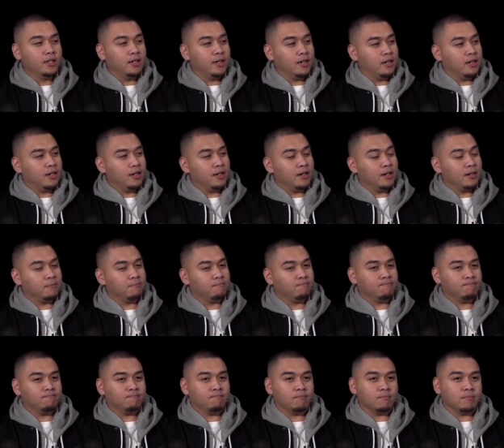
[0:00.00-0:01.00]
uh,
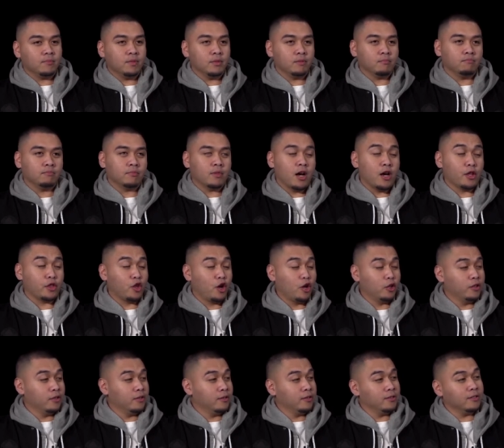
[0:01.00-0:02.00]
I
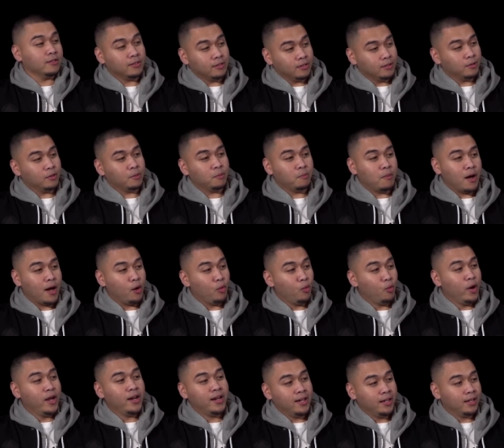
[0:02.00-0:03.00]
thought by
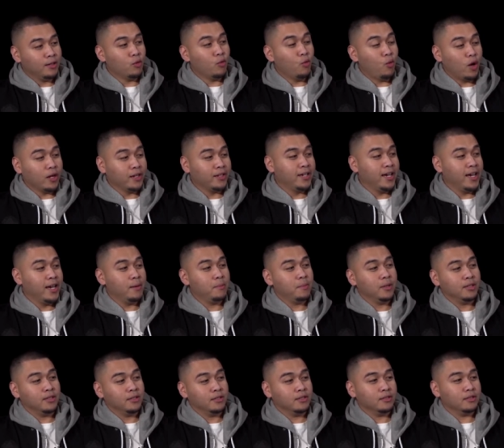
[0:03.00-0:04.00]
winning one game
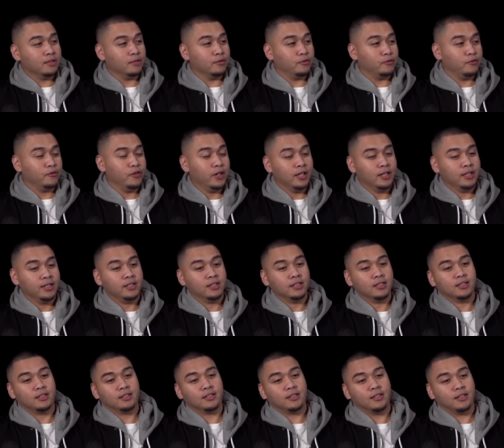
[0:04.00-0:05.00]
in Philly,
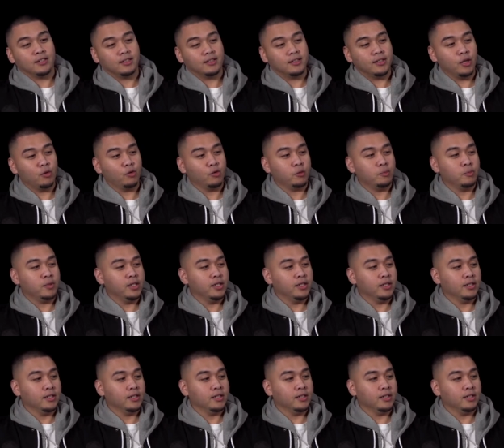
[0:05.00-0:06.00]
they would
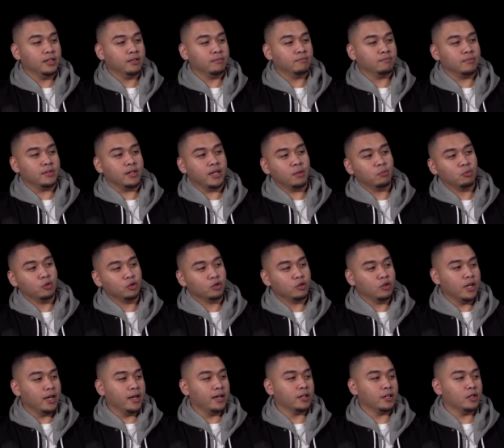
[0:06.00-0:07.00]
be able to
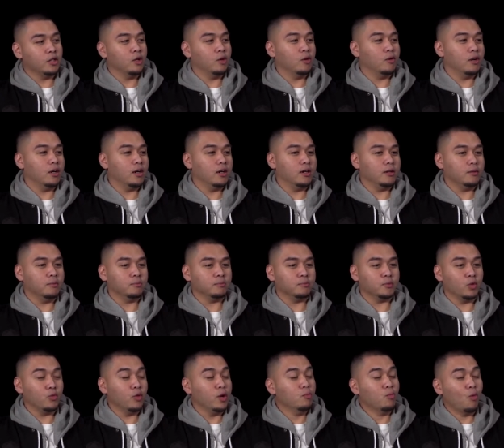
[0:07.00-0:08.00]
like you know um,
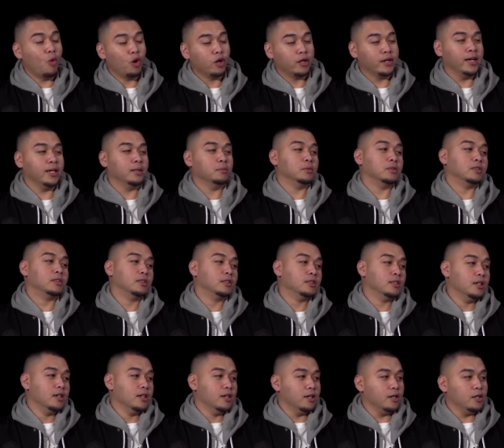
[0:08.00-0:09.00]
win more games. Mm
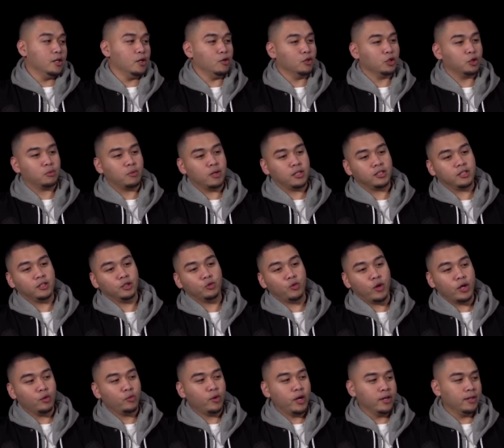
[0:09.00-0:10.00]
-hmm. You mm-hmm. know, especially
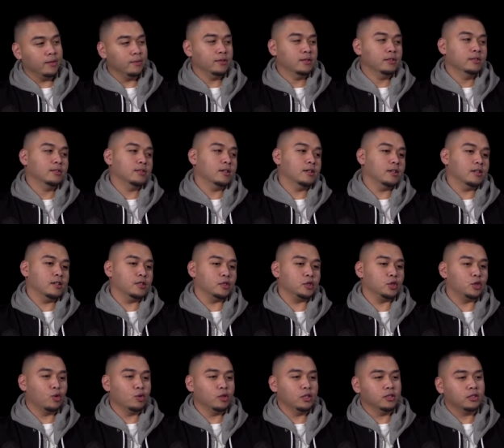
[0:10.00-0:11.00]
Dwyane Wade uh, mm -hmm.
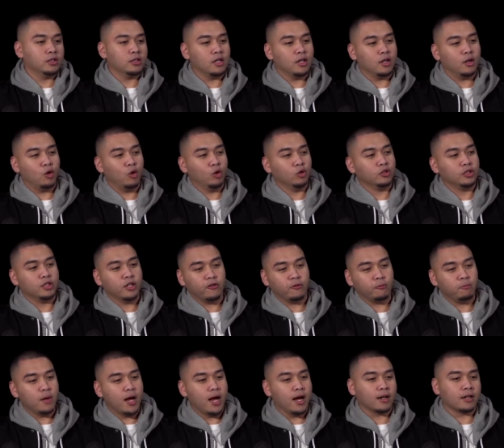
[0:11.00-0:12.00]
showed his uh, old
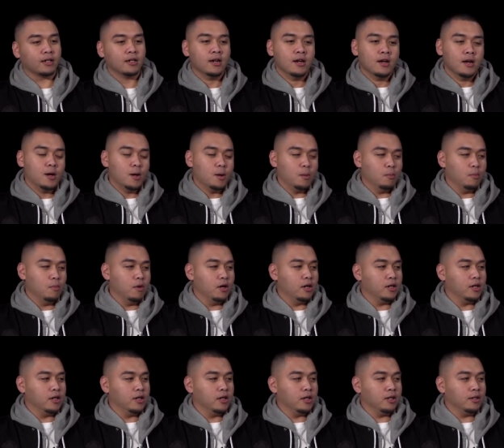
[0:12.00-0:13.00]
self back.
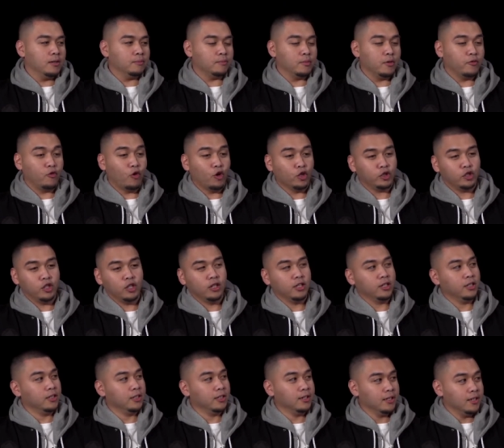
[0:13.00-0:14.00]
But uh, yeah, a
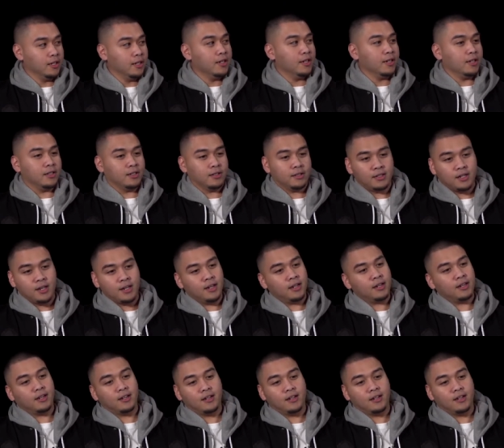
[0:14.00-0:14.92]
flashback. That's what it Yeah,